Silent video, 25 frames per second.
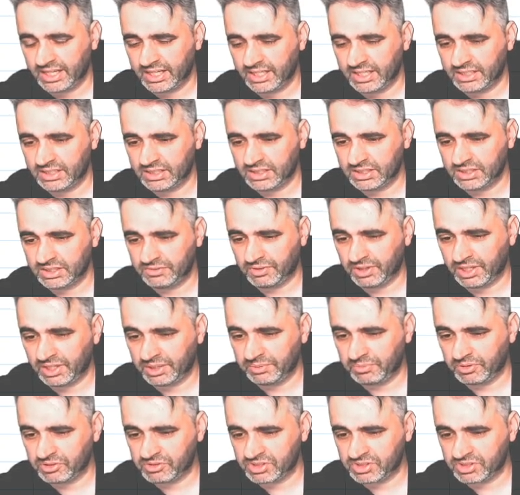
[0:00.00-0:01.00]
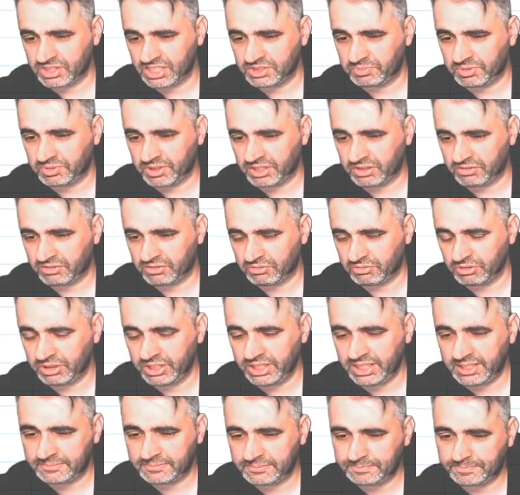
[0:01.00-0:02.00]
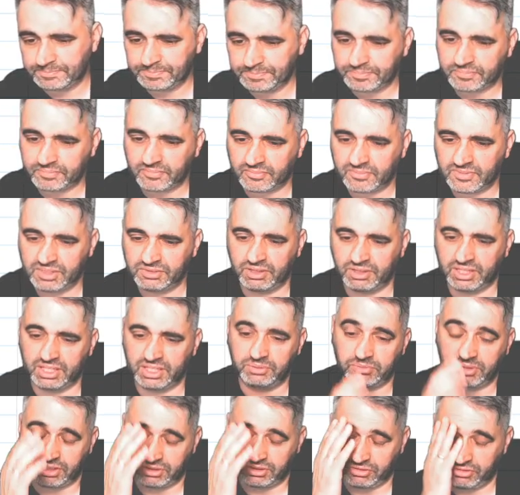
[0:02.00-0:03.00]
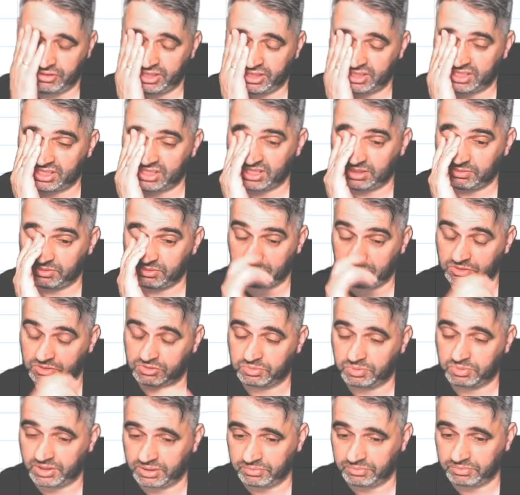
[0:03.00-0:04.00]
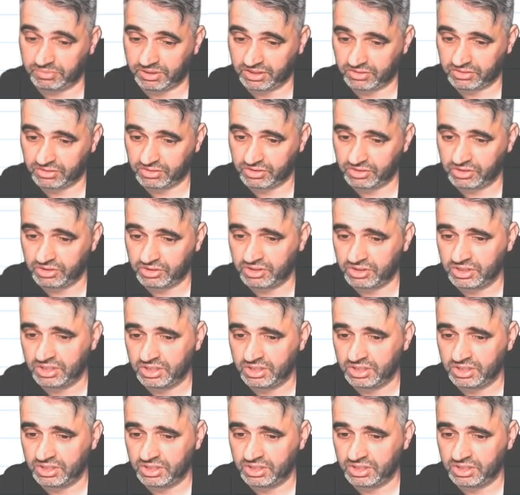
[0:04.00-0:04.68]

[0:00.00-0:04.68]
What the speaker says: Divide both sides by 3. Dividing by 3 is the same as multiplying by a third.